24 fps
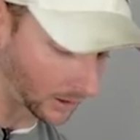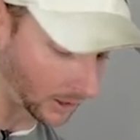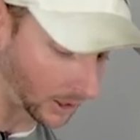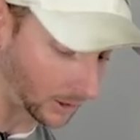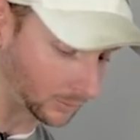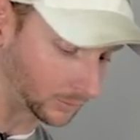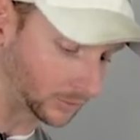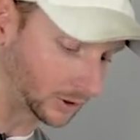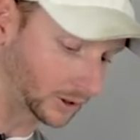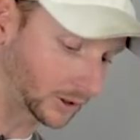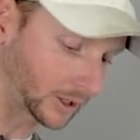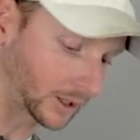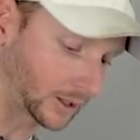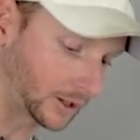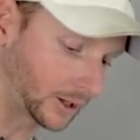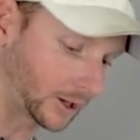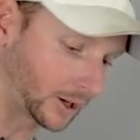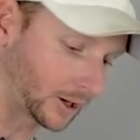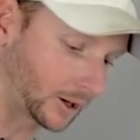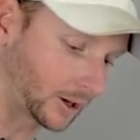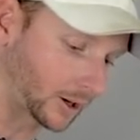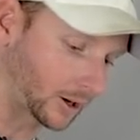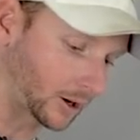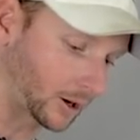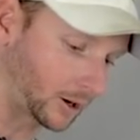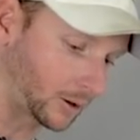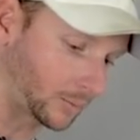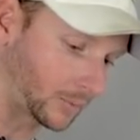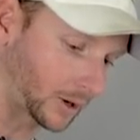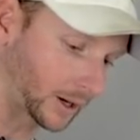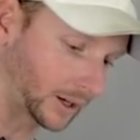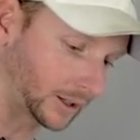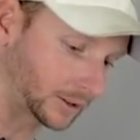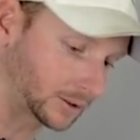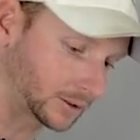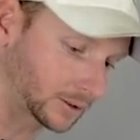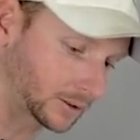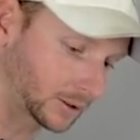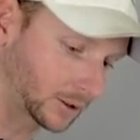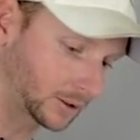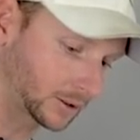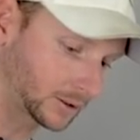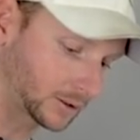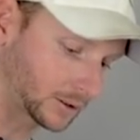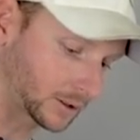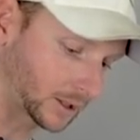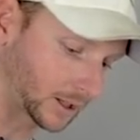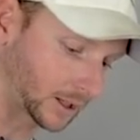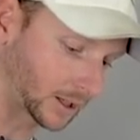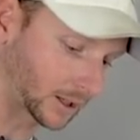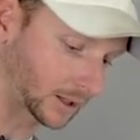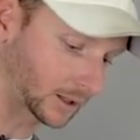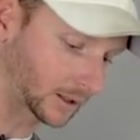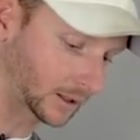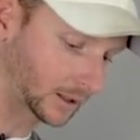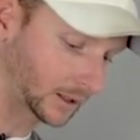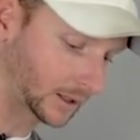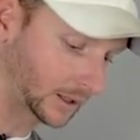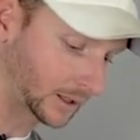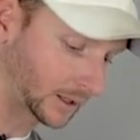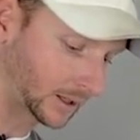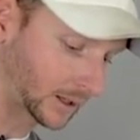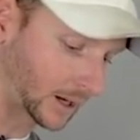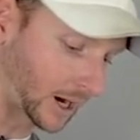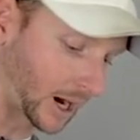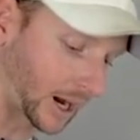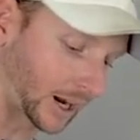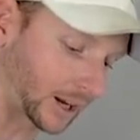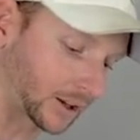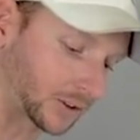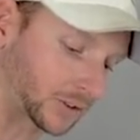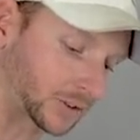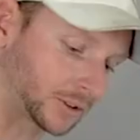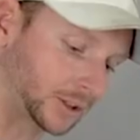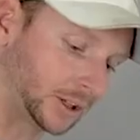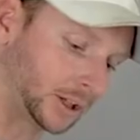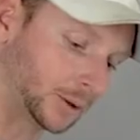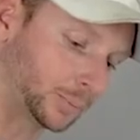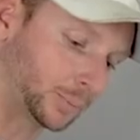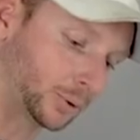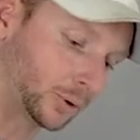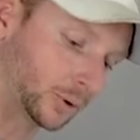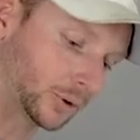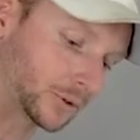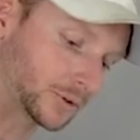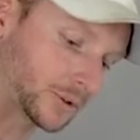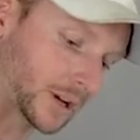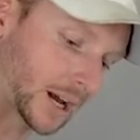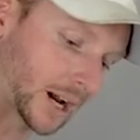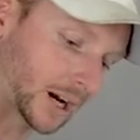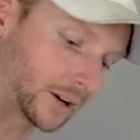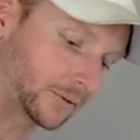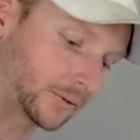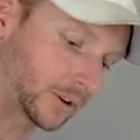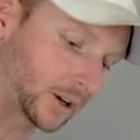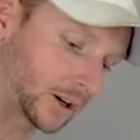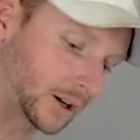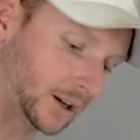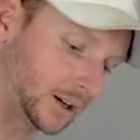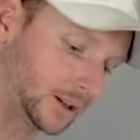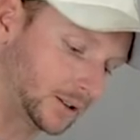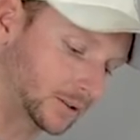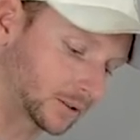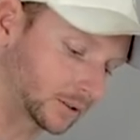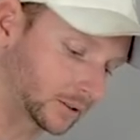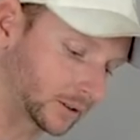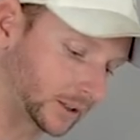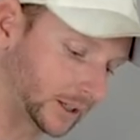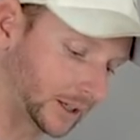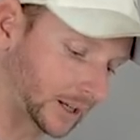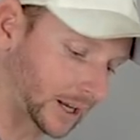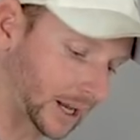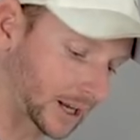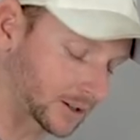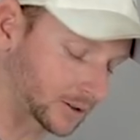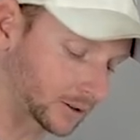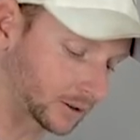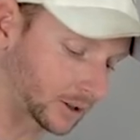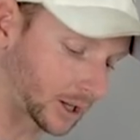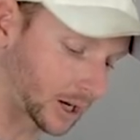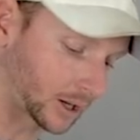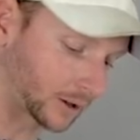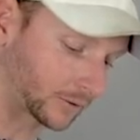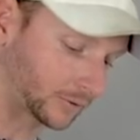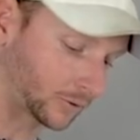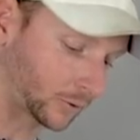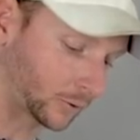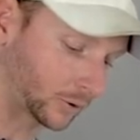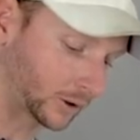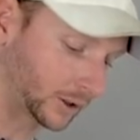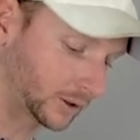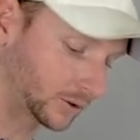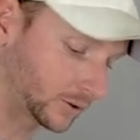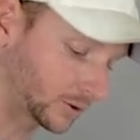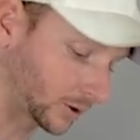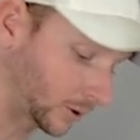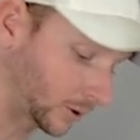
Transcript: I'm looking here on my stir stick, I can see it pulls down very easily and has a lot of voids,